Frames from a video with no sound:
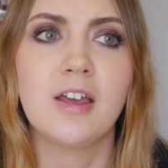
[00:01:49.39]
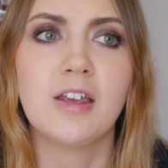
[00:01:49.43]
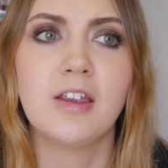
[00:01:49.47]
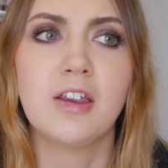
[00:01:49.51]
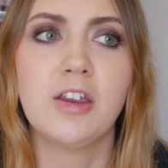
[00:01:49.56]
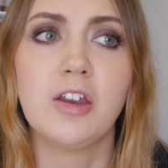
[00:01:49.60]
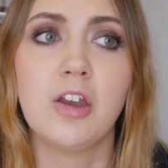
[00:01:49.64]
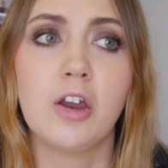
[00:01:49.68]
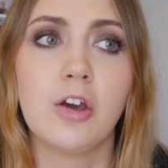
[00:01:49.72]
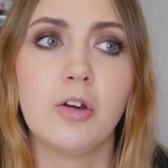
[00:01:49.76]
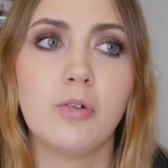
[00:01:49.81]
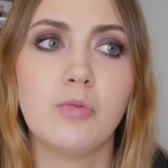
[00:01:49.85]

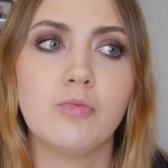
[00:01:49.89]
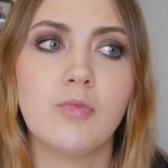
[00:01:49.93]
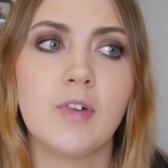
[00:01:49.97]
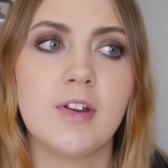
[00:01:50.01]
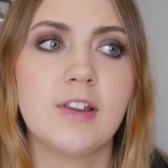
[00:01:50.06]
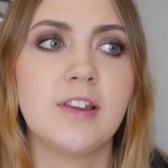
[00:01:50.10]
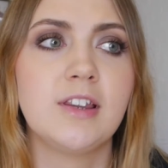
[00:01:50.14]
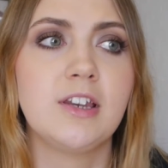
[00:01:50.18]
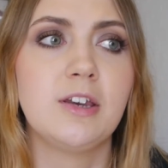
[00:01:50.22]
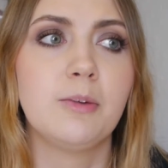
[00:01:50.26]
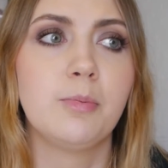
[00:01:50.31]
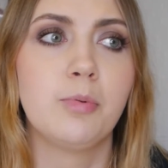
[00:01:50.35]
you know,
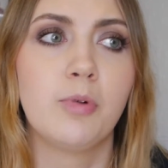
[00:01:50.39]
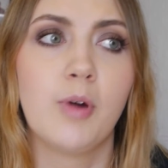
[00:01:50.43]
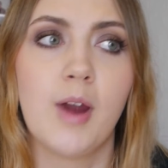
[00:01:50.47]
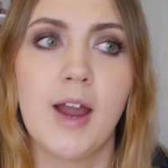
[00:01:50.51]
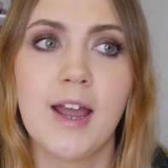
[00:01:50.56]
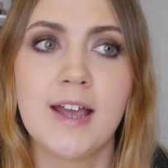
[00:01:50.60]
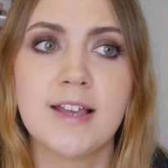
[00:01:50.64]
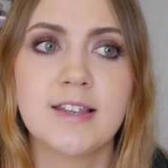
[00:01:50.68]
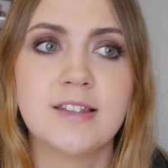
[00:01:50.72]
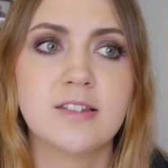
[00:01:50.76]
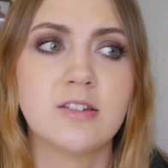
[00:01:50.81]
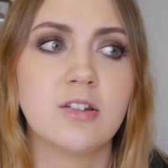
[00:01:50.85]
really
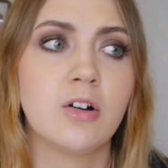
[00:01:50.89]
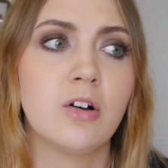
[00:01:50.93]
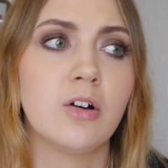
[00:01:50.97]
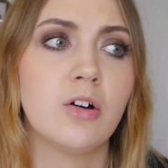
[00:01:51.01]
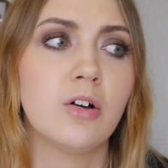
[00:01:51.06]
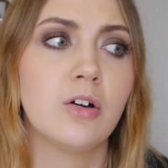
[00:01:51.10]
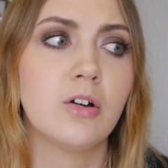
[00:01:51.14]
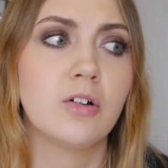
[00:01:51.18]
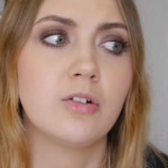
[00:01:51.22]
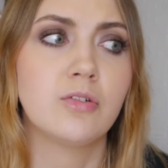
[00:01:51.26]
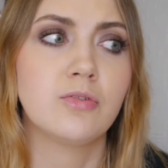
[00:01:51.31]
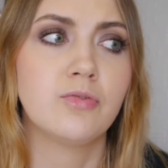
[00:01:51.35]
depressed
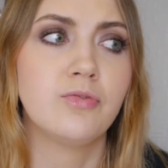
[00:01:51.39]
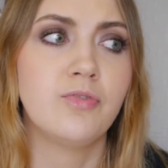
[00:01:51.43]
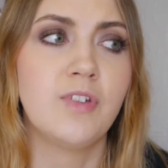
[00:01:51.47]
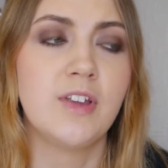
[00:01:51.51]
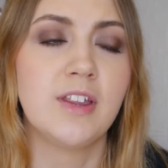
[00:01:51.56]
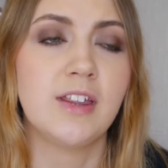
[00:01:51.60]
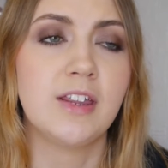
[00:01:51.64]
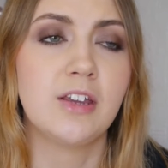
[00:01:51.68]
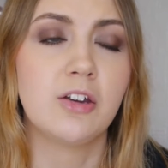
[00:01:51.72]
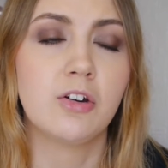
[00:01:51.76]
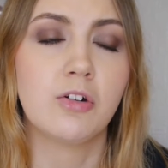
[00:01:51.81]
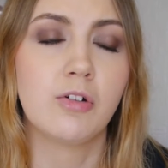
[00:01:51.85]
or
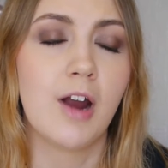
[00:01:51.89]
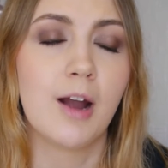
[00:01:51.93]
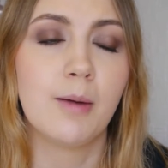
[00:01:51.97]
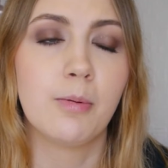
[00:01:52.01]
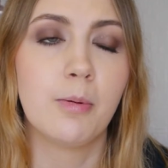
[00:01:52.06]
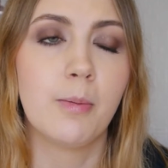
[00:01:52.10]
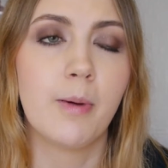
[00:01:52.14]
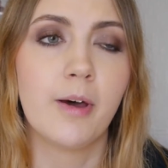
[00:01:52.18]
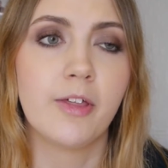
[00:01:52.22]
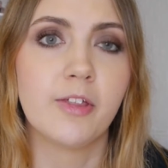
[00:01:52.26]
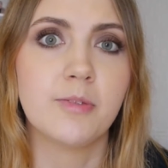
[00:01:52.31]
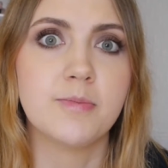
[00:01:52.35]
feeling
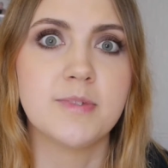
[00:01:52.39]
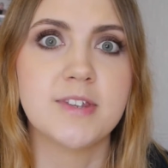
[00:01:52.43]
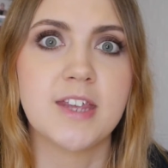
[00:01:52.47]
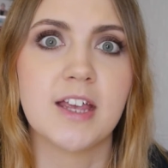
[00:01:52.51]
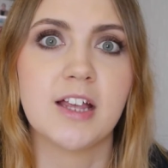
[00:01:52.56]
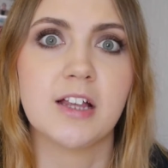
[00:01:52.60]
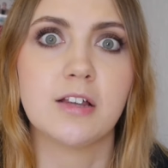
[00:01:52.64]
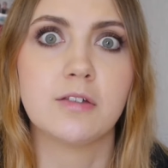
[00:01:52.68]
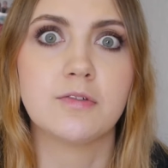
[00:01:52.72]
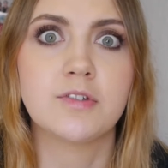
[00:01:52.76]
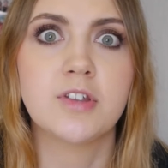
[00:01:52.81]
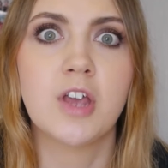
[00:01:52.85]
crap about
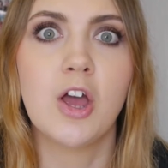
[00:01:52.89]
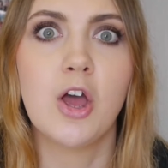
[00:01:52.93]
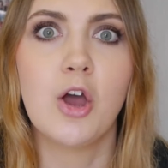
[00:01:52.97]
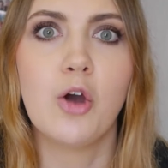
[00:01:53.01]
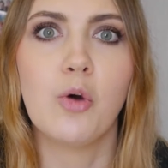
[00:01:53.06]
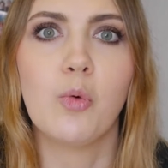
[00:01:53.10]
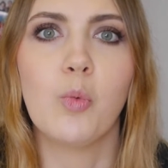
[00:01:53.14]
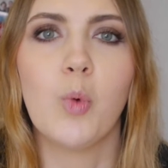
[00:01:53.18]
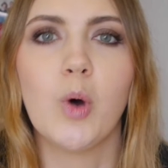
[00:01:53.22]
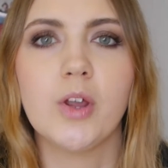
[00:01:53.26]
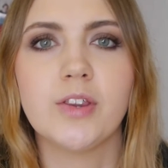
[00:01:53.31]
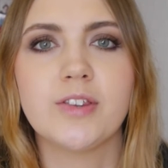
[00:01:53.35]
themselves
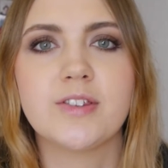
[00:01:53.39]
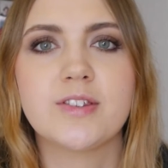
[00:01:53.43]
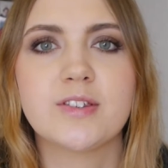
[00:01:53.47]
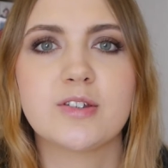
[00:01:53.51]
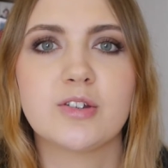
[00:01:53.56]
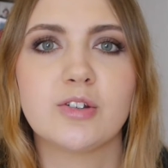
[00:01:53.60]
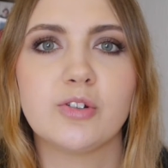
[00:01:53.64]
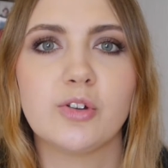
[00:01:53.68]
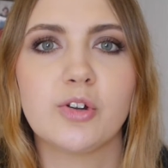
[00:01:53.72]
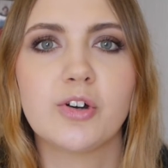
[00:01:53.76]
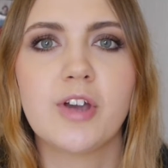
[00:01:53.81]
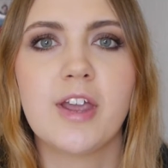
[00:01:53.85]
wants
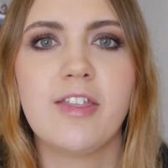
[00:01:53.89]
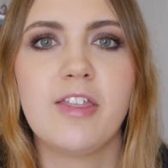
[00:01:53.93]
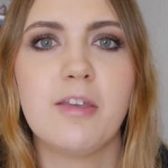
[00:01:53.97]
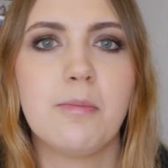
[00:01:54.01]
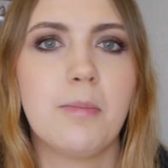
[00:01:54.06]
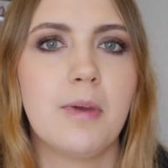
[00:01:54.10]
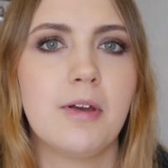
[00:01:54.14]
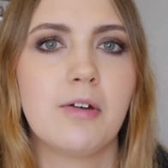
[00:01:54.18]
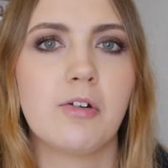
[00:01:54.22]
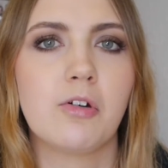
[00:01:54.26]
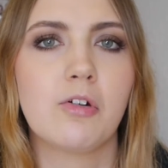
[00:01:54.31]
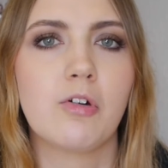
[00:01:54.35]
to look in the
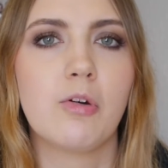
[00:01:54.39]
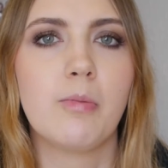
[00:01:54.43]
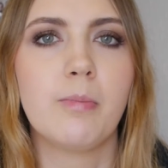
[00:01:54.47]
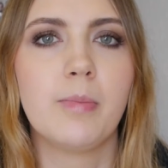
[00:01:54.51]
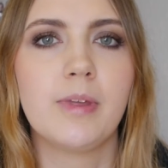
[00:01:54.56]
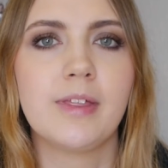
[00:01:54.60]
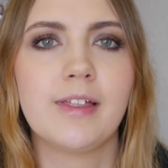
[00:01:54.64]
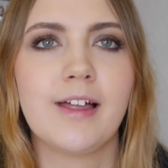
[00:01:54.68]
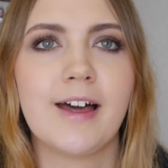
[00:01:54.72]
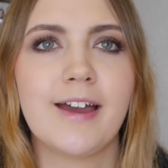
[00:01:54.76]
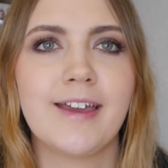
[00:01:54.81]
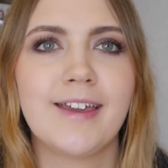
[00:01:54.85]
mirror and
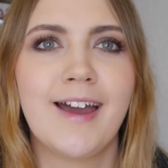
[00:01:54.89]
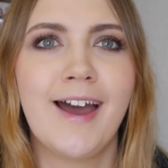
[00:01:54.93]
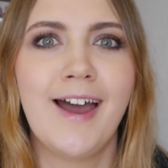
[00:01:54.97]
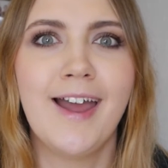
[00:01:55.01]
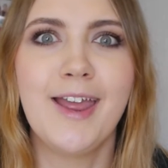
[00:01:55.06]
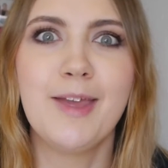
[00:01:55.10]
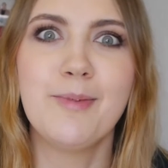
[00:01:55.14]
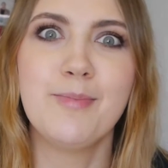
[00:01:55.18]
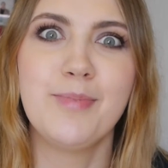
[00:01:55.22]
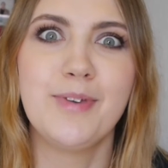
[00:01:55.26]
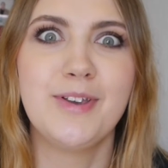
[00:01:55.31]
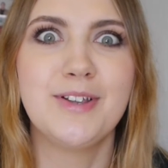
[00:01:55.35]
be like,
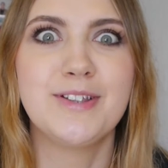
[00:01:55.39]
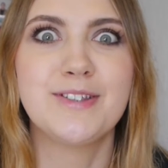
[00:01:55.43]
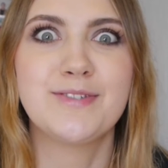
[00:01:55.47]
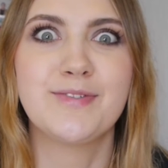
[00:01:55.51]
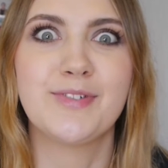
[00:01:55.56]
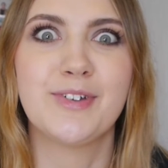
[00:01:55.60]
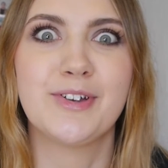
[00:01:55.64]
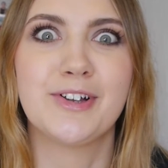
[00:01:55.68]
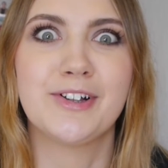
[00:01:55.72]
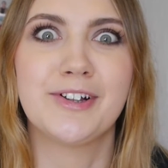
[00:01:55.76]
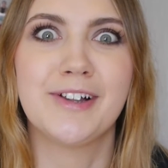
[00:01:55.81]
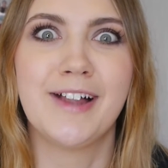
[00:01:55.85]
I am
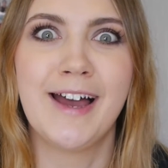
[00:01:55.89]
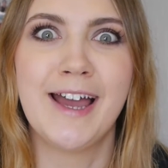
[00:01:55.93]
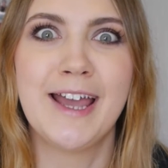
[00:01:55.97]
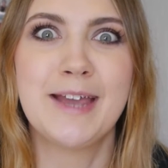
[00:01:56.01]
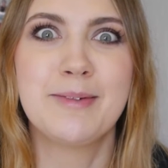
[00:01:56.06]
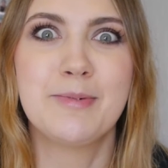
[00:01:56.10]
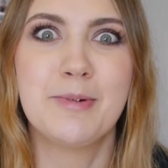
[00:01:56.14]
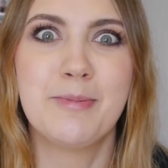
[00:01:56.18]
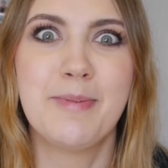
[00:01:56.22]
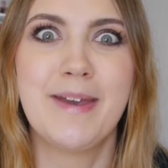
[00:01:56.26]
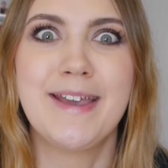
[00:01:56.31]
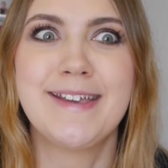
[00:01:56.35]
beautiful, I
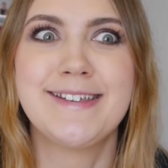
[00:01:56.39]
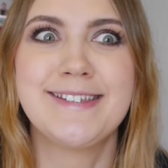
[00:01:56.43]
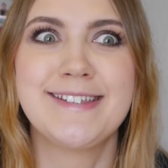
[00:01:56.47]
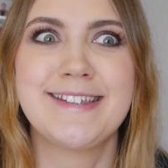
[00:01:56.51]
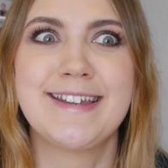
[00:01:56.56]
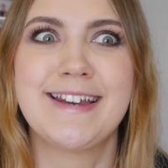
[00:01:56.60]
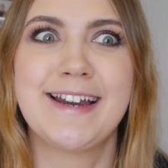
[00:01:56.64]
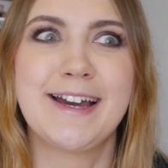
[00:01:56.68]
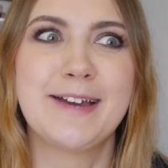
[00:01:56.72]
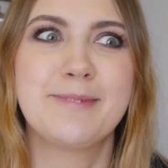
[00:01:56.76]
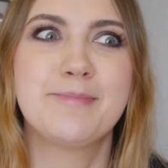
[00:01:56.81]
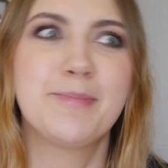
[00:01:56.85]
am
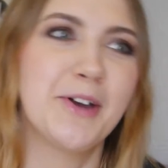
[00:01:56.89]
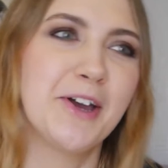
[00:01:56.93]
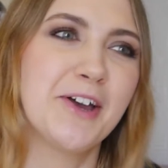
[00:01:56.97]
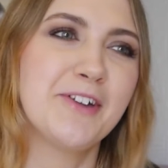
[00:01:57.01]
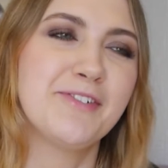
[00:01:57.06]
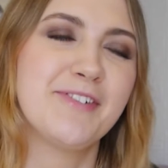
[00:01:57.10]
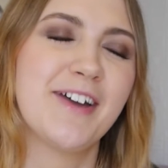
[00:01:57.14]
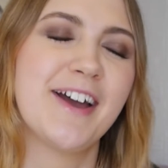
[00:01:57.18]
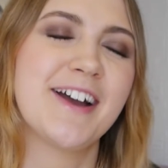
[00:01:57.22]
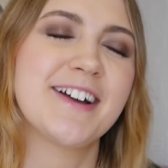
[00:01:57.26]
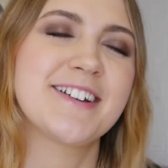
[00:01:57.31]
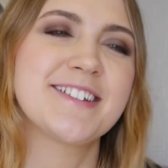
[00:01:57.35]
amazing, I am
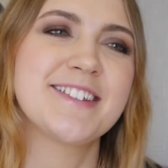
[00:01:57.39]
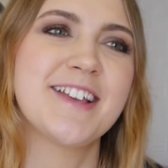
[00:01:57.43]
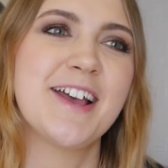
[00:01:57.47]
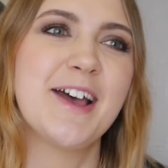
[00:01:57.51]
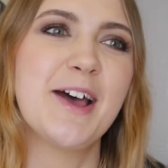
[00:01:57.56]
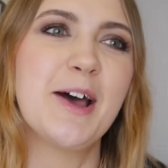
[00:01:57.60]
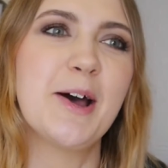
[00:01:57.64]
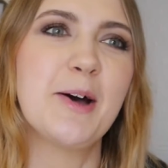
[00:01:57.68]
perfect.